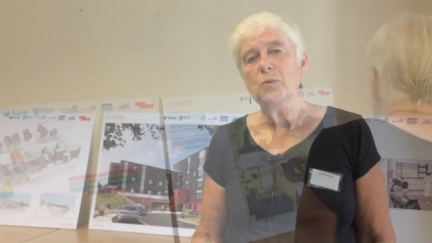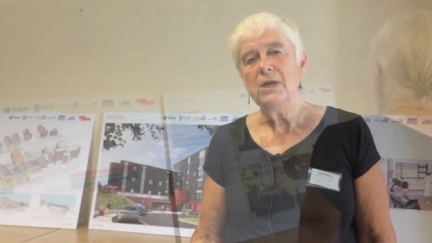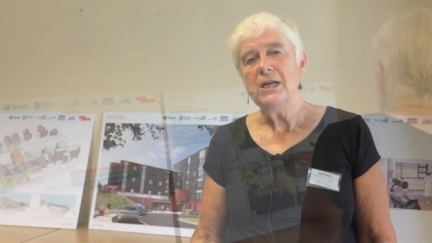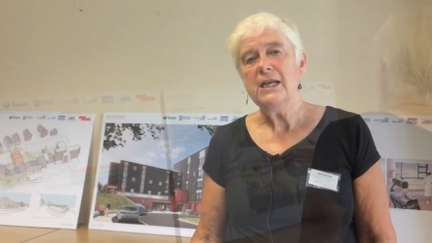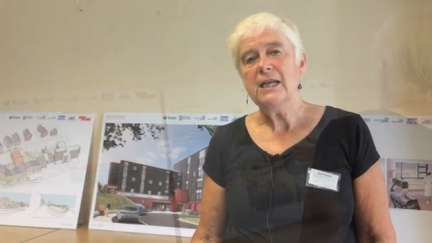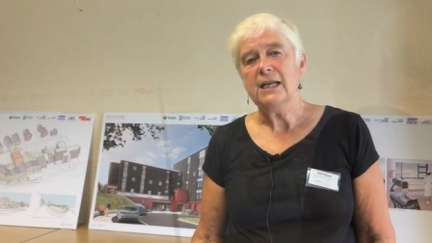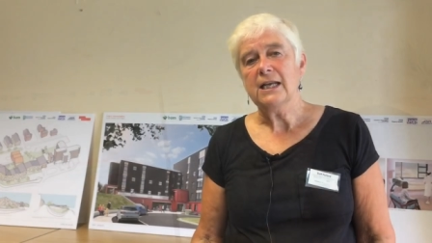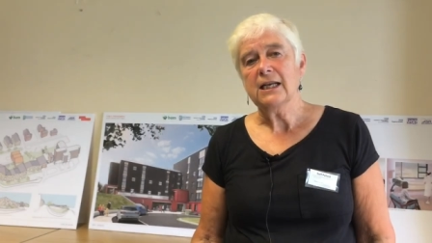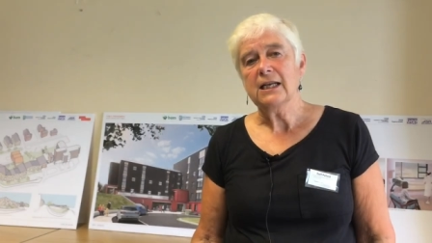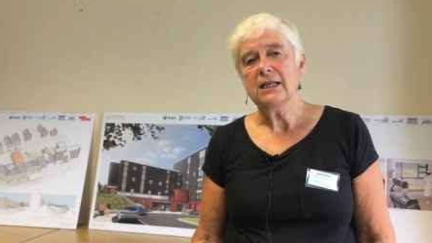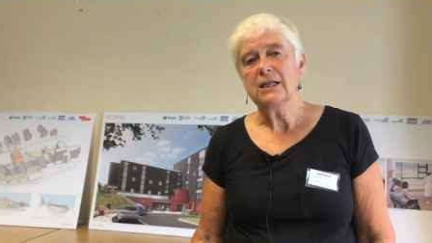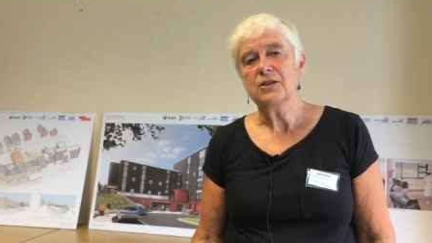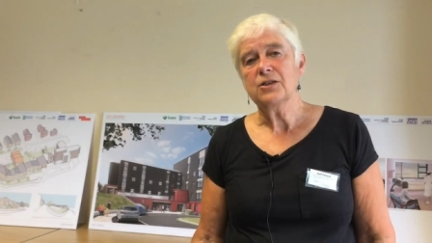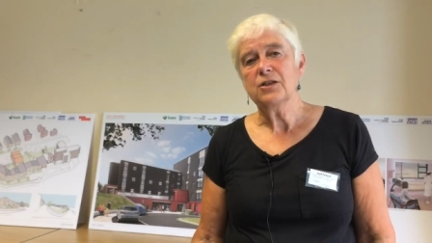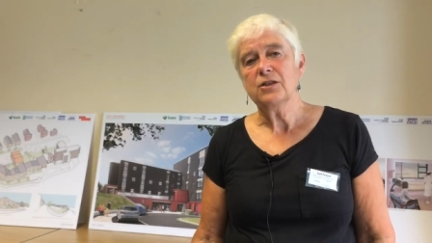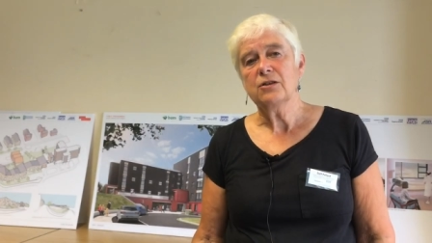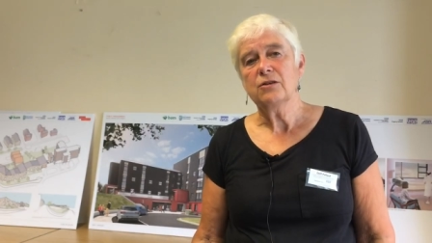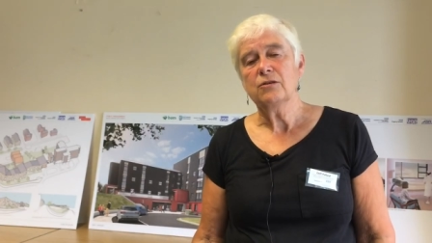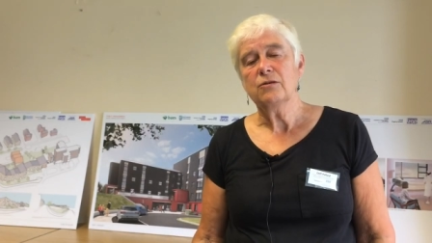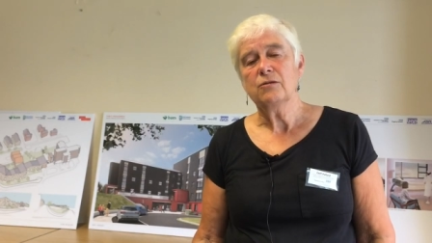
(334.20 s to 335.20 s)
willing
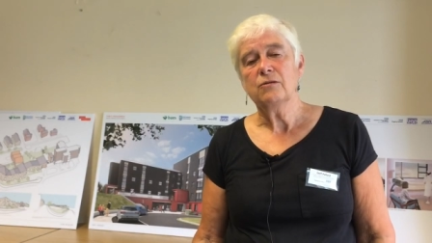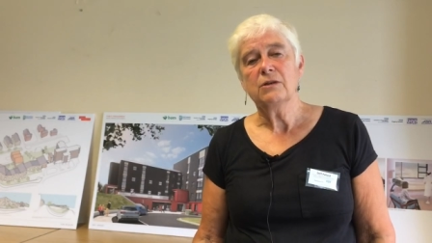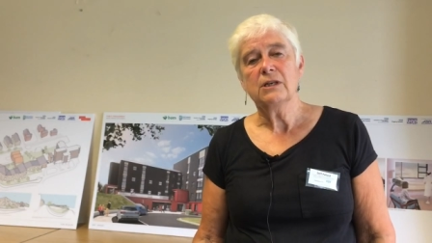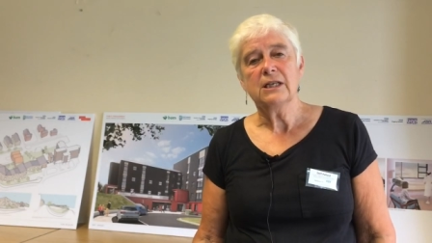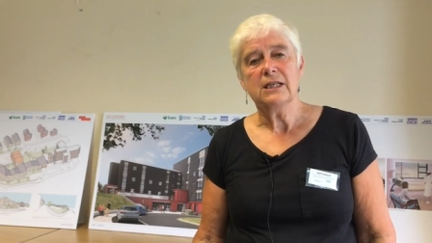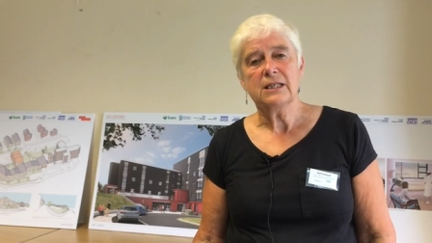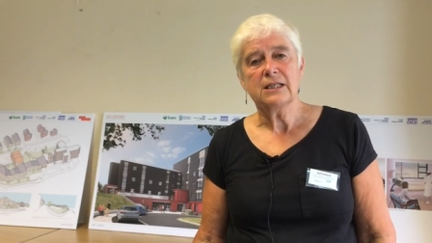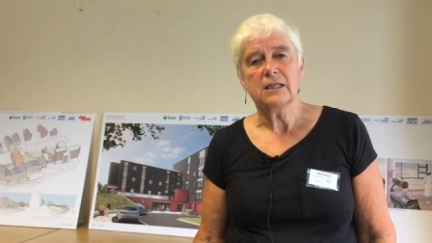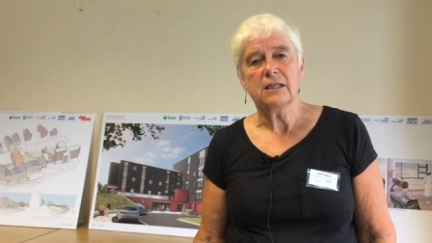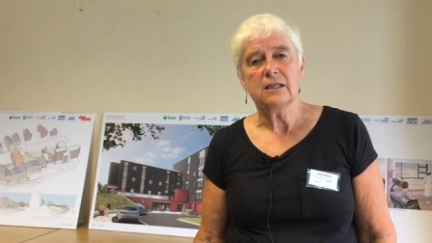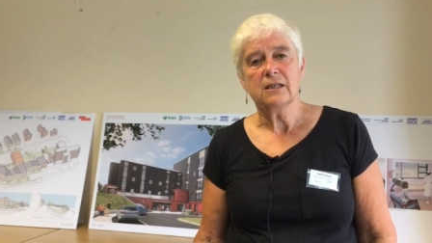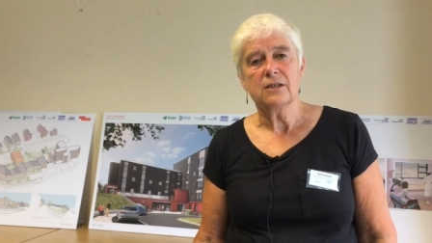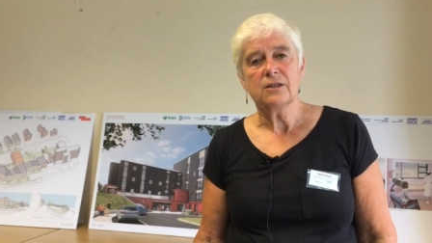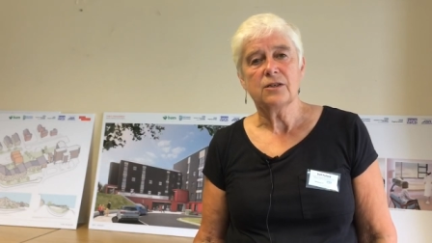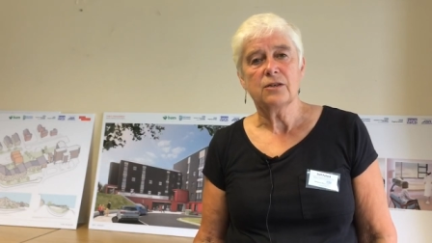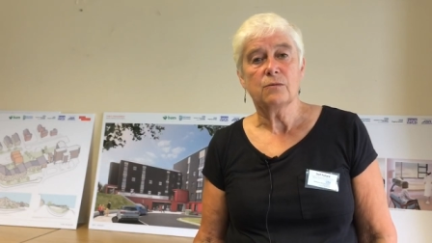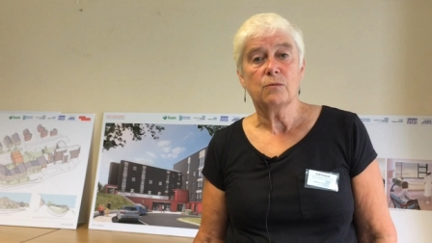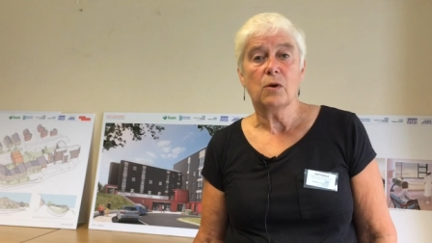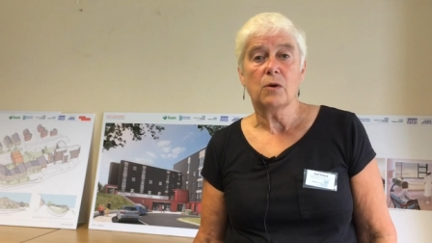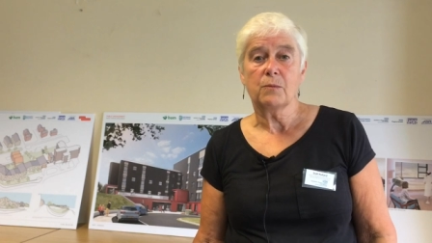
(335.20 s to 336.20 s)
to listen
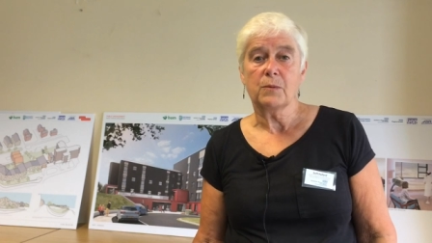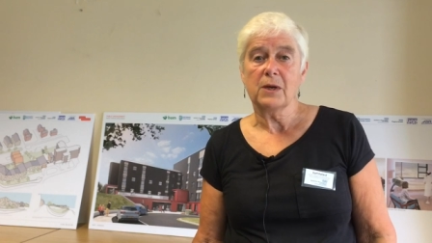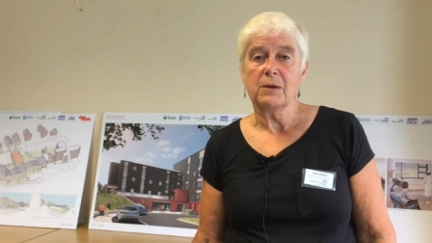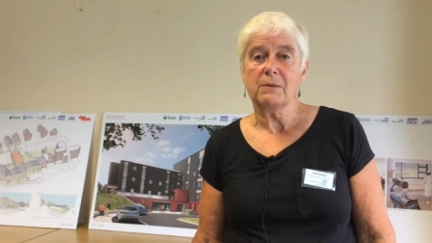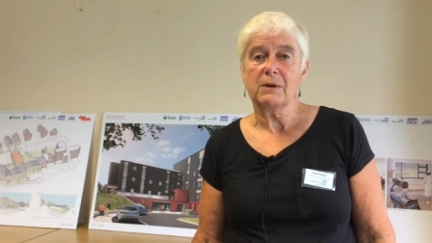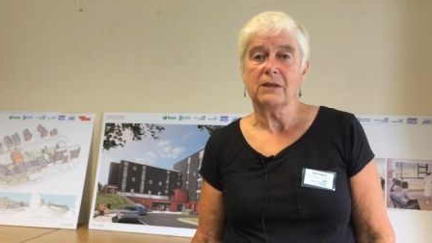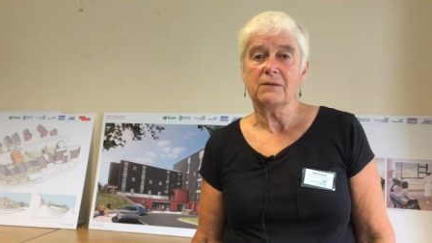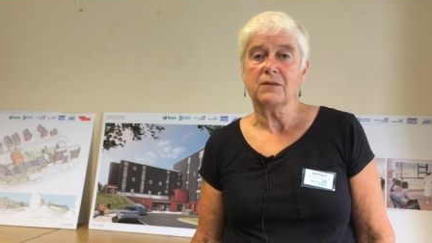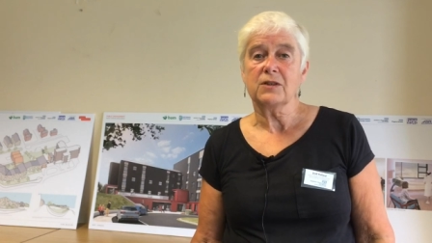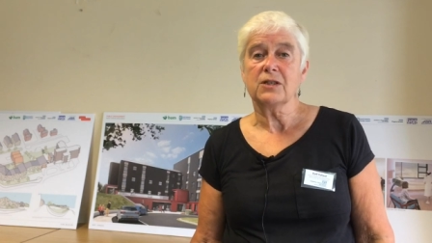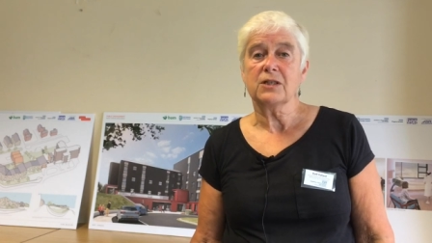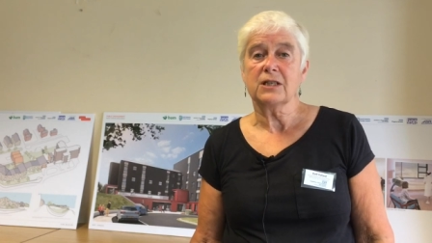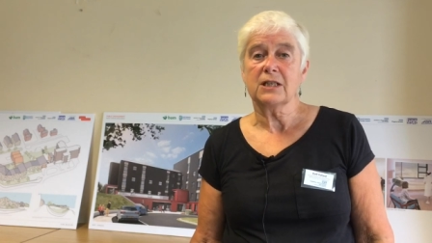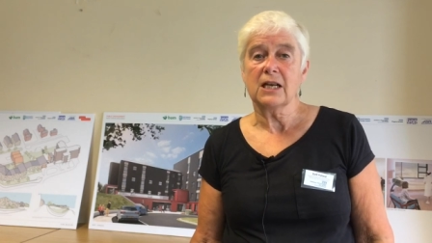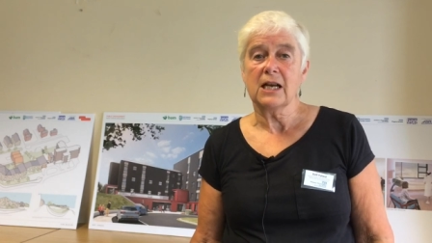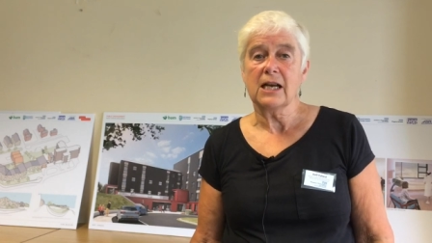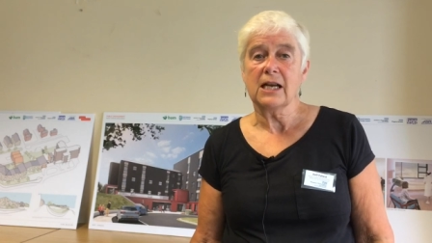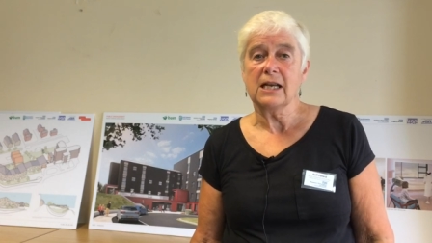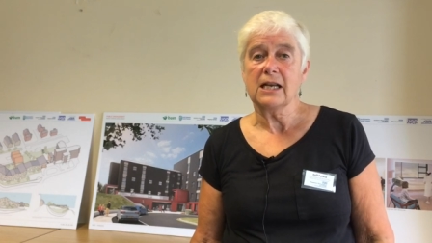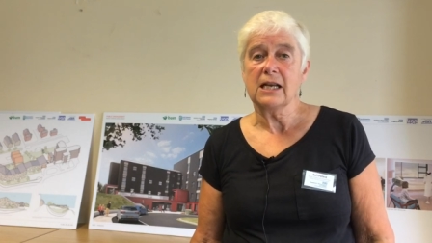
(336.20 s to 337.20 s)
to what people have to
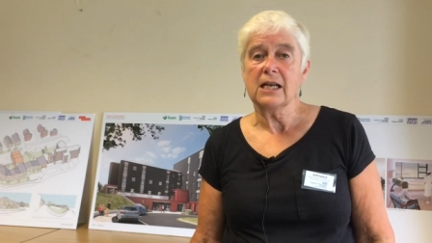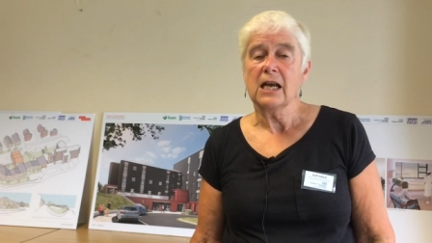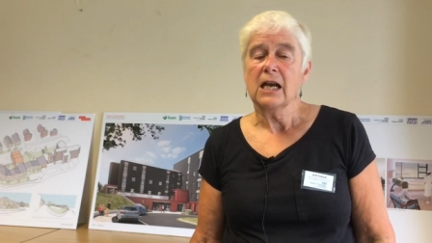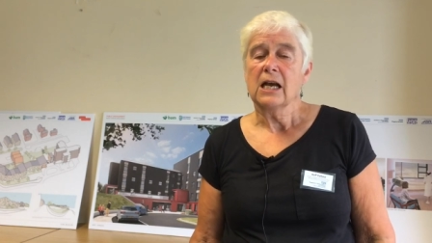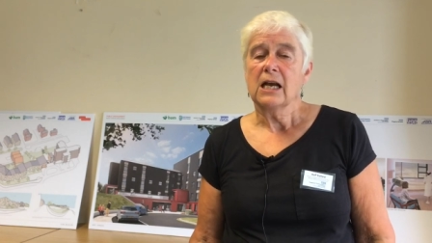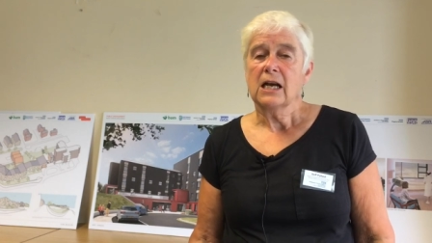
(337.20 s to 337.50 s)
say,